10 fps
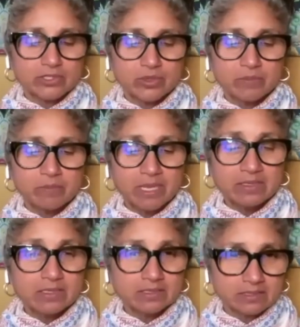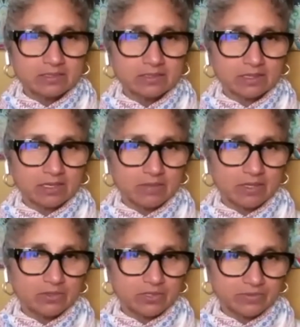tremendous
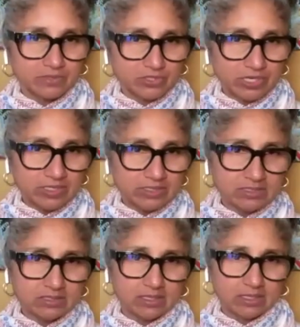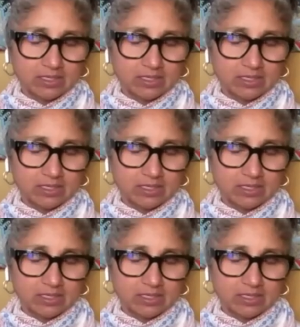amount of stress